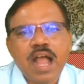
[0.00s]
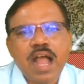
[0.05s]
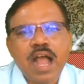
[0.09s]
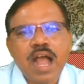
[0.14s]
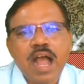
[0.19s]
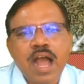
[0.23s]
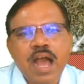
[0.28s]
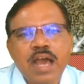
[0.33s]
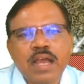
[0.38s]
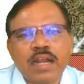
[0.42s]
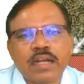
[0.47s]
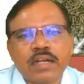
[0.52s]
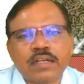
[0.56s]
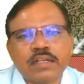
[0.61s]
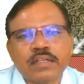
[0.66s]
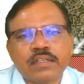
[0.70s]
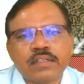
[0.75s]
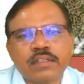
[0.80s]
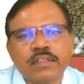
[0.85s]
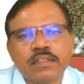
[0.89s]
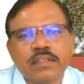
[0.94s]
r
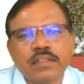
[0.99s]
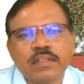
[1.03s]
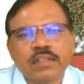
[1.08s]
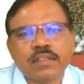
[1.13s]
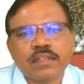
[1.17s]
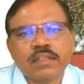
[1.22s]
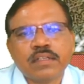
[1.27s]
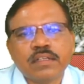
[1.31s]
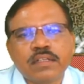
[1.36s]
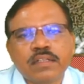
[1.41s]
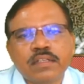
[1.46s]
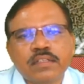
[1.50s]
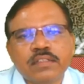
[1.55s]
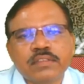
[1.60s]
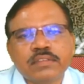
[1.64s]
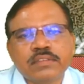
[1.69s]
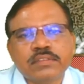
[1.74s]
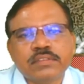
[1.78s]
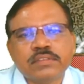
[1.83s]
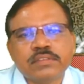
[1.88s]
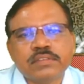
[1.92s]

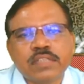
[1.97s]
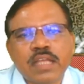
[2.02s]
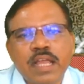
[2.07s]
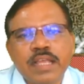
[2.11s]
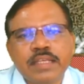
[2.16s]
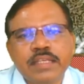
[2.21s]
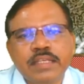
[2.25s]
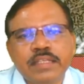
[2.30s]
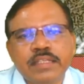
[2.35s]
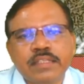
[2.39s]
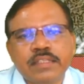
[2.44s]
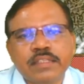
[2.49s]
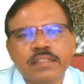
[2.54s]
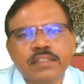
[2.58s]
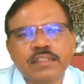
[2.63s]
sine